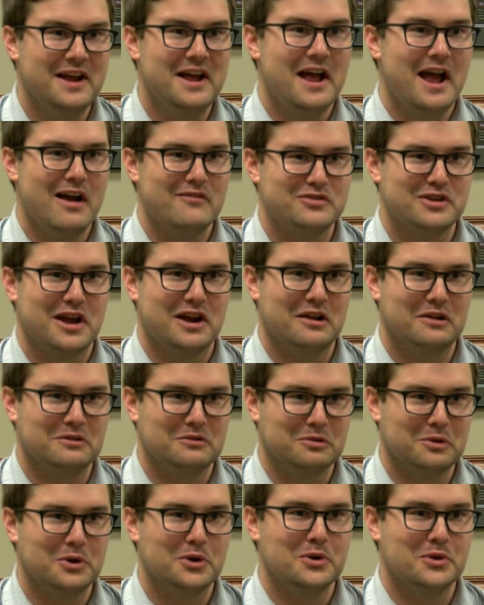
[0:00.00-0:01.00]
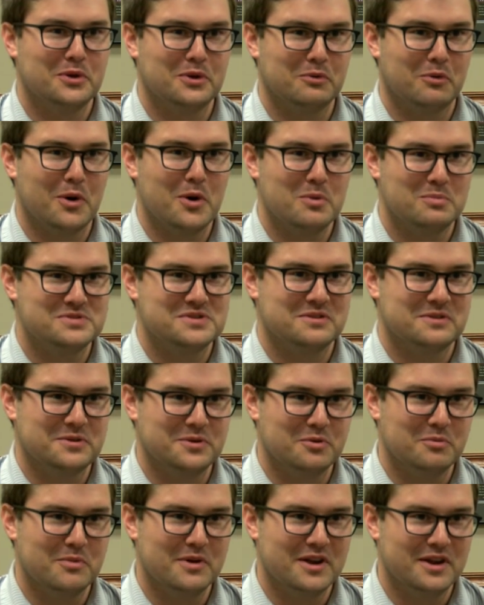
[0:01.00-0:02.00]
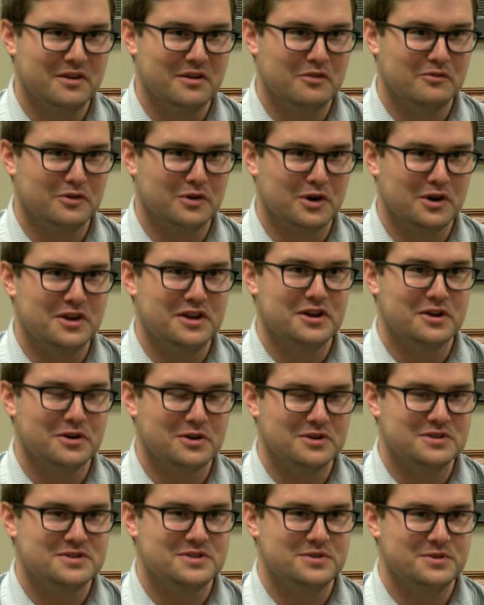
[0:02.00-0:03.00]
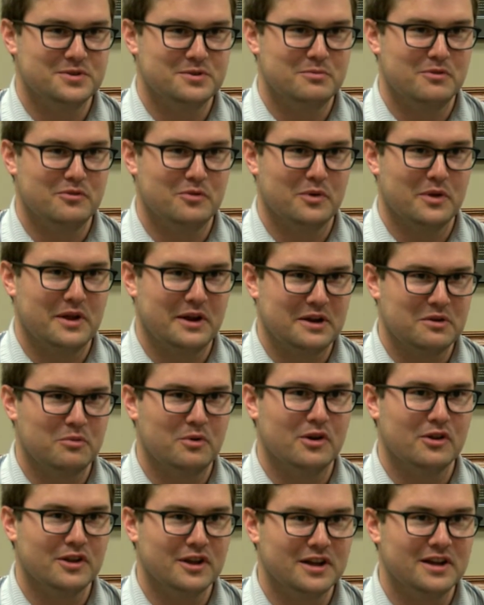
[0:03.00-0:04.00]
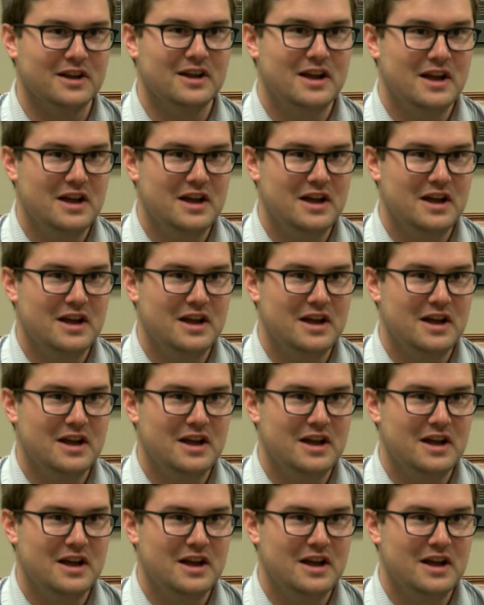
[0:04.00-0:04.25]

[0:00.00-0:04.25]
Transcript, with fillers: have to kind of learn the ropes a little bit over a year or two before they can really